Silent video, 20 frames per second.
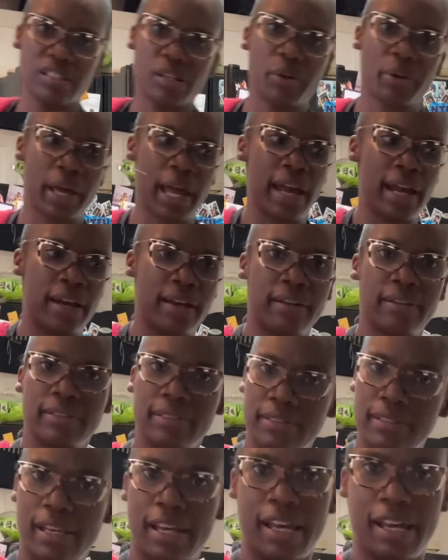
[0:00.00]
okay
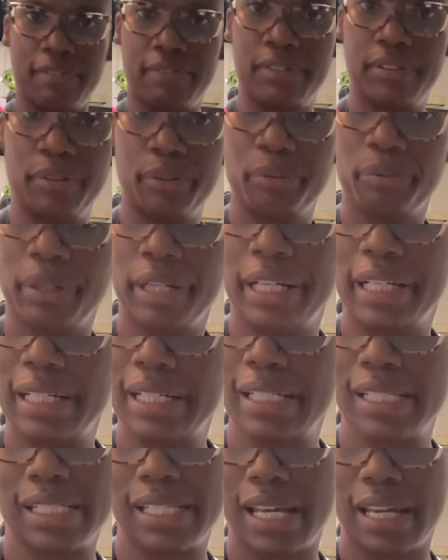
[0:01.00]
to have a little red in
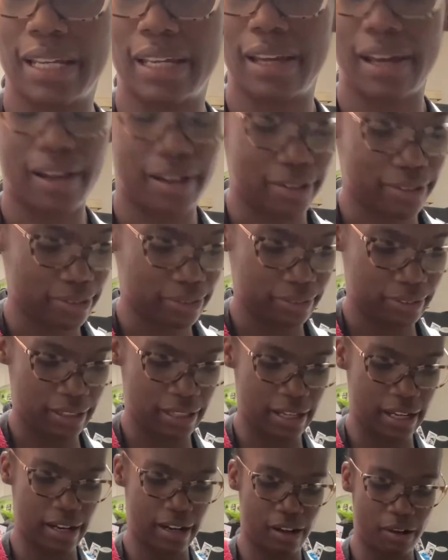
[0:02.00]
the steak, y'all. You ain't
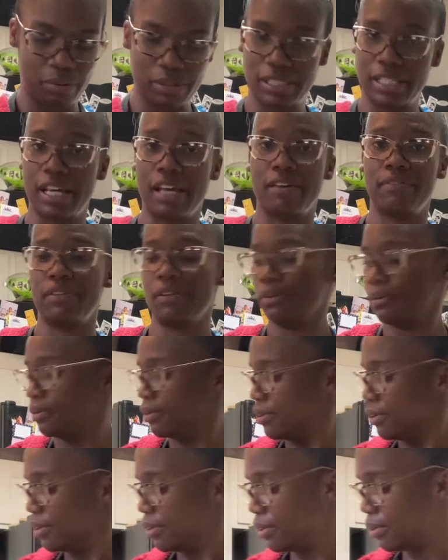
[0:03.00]
gotta always have it
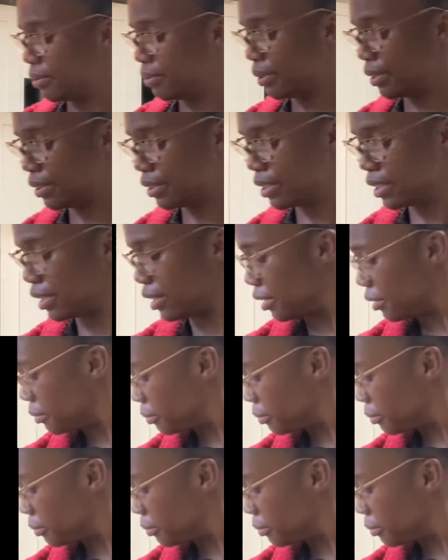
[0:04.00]
well done.